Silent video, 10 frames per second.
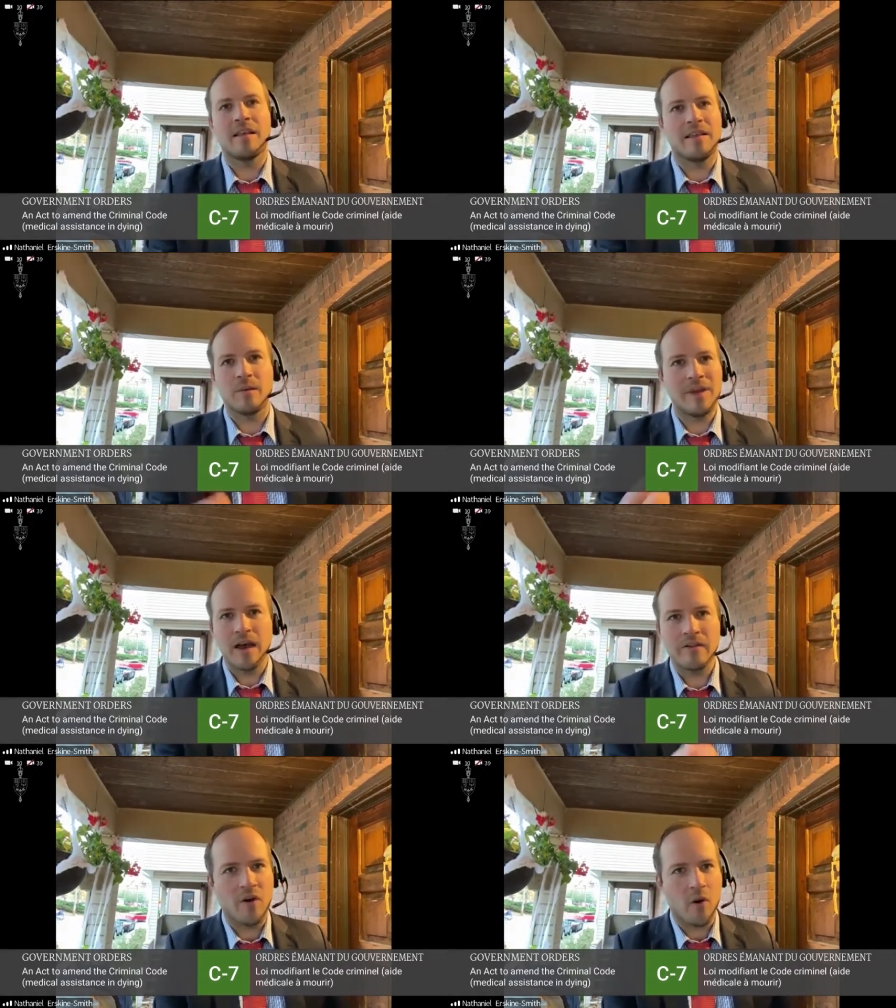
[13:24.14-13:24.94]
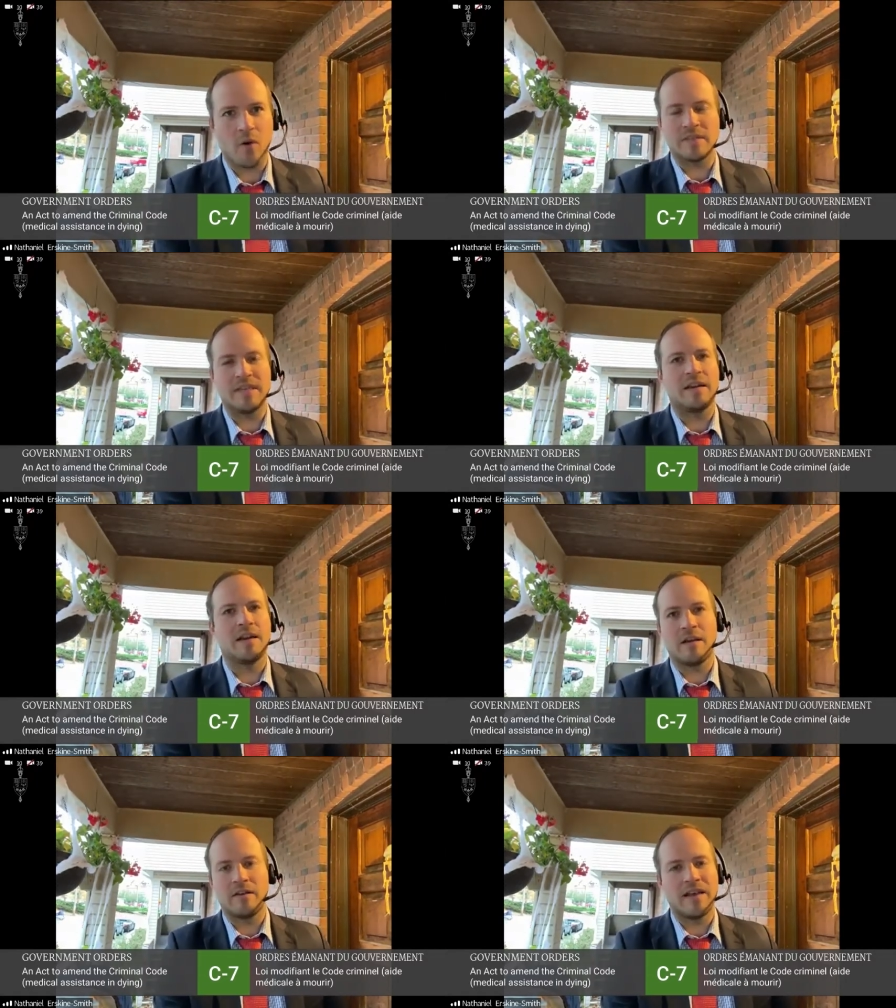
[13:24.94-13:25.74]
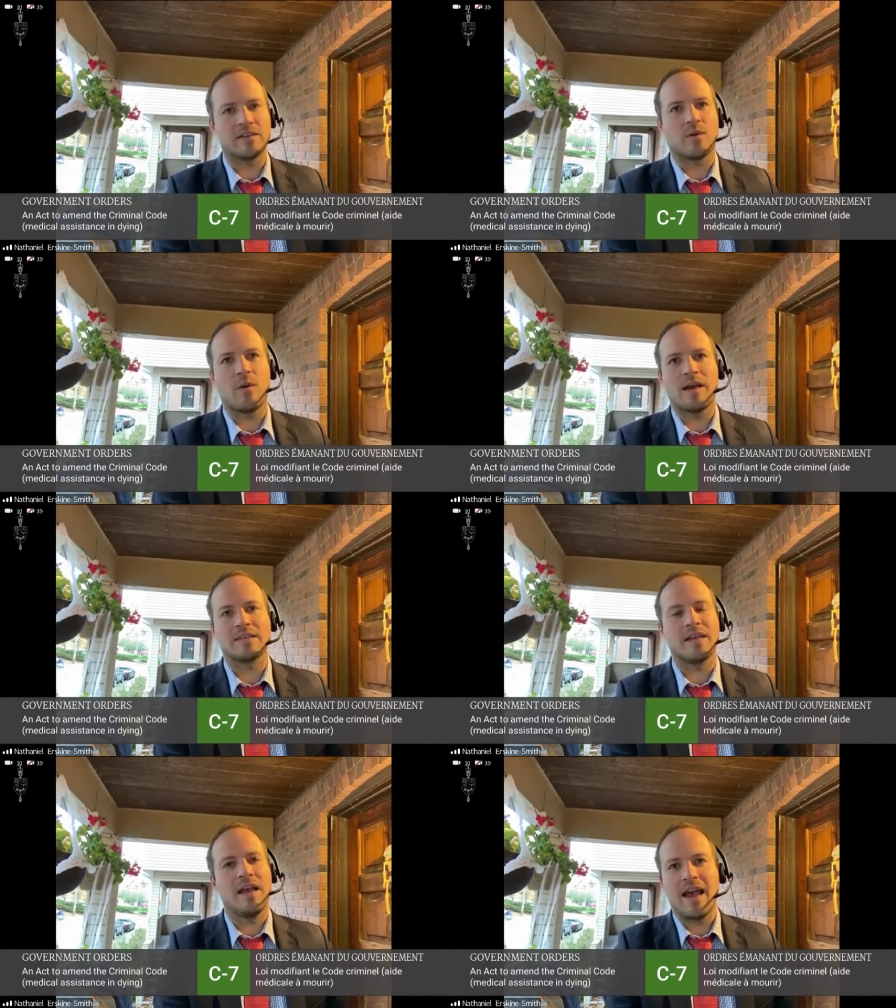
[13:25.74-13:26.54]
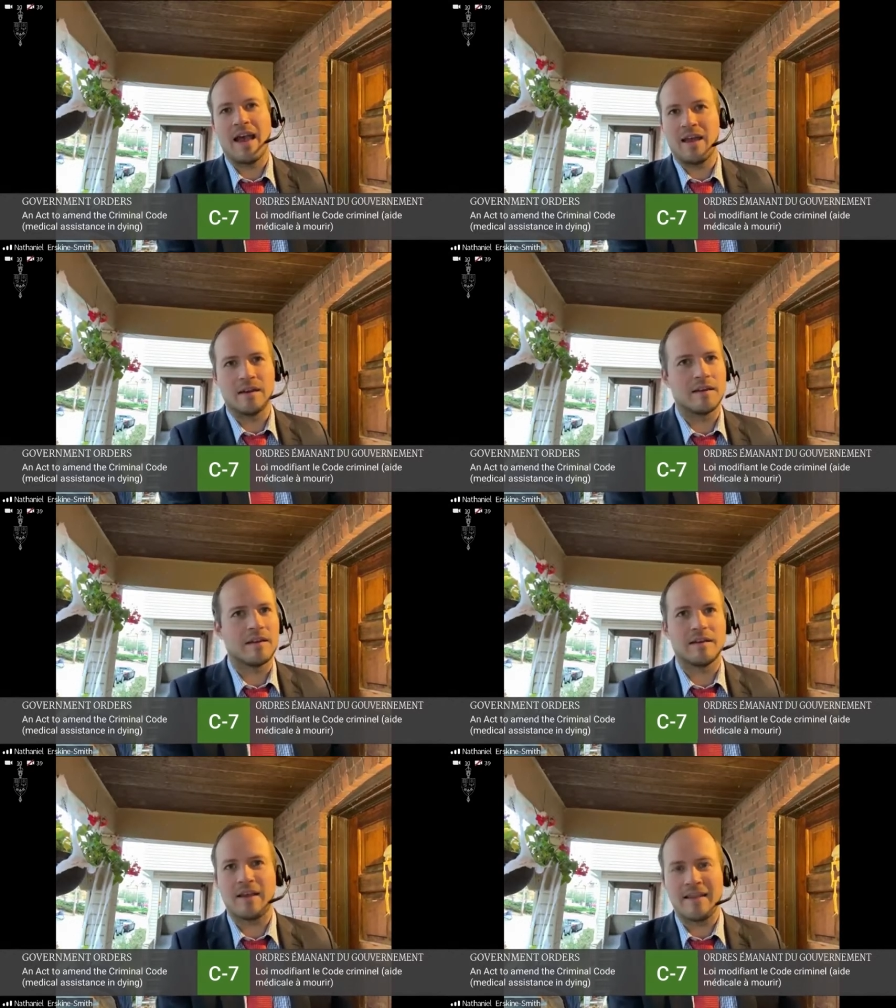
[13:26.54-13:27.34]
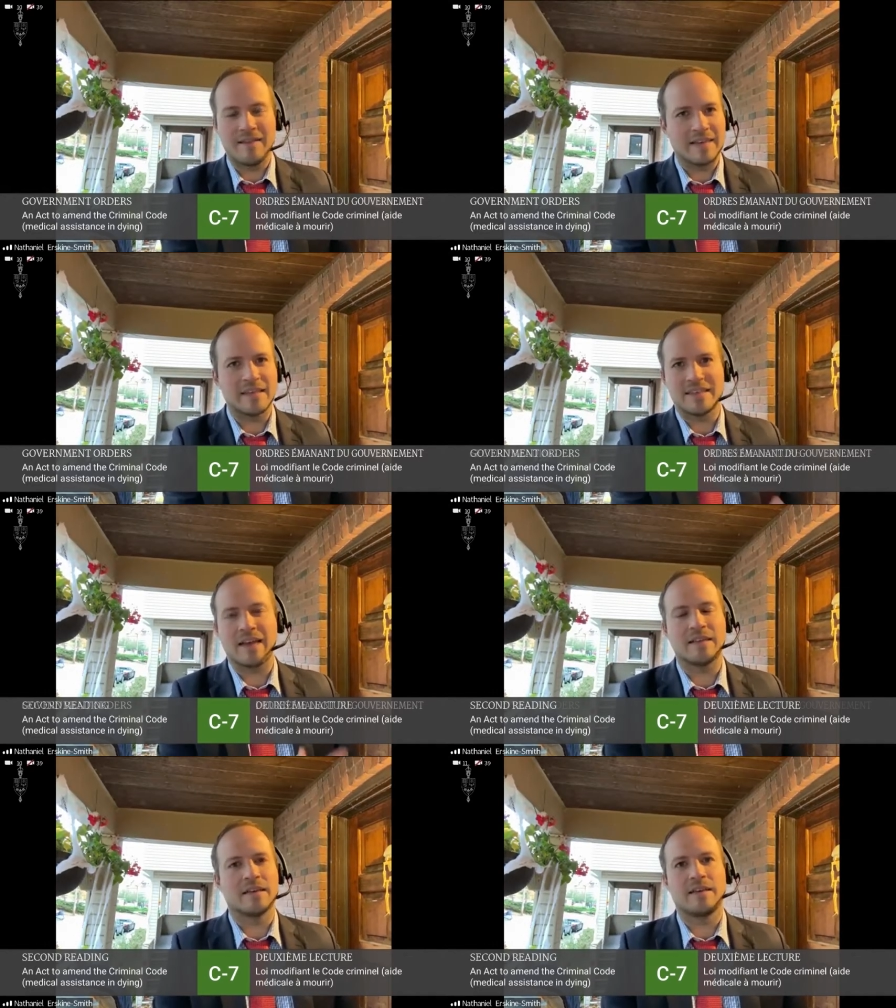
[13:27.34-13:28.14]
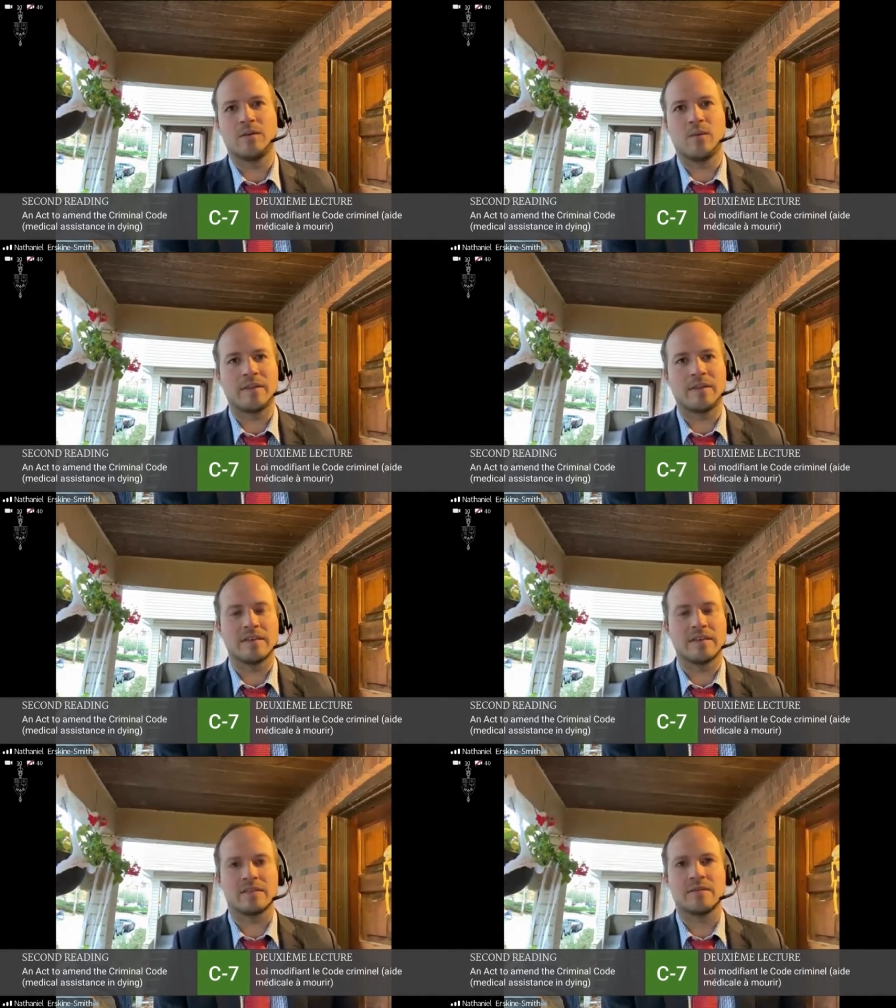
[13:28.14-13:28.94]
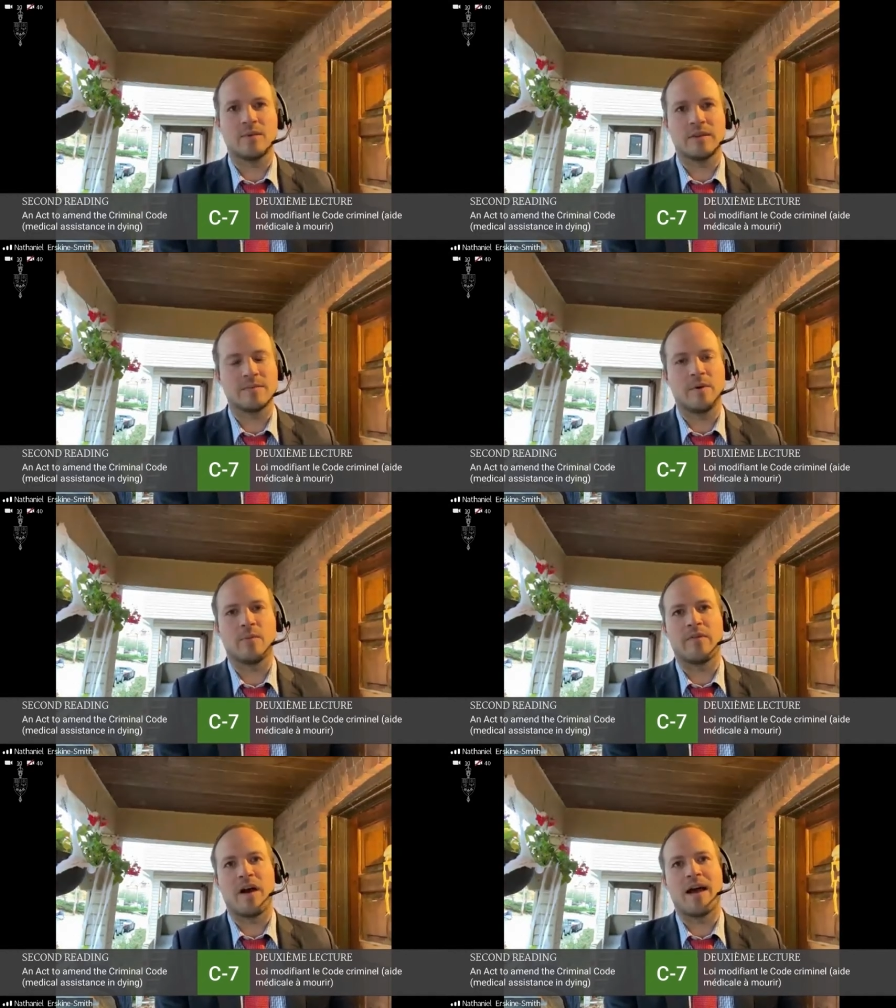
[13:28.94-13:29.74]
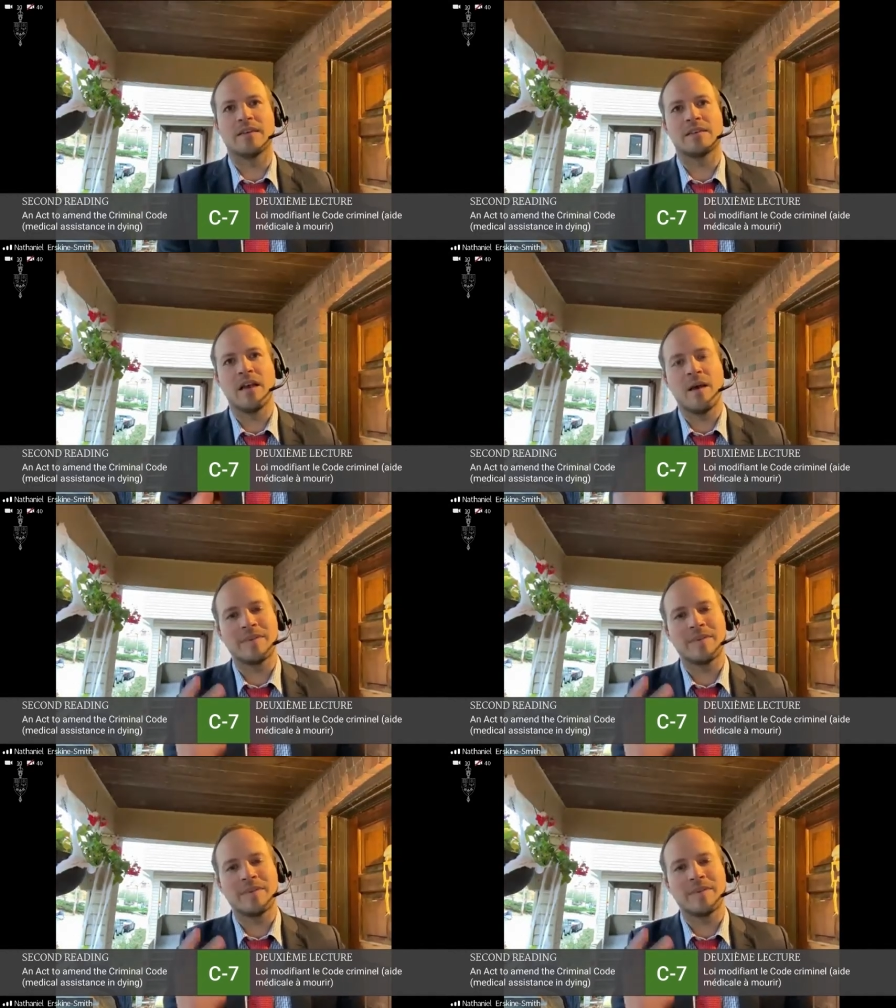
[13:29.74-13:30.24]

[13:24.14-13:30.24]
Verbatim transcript: then we of course need an advance request, and and that's exactly what this what this bill provides.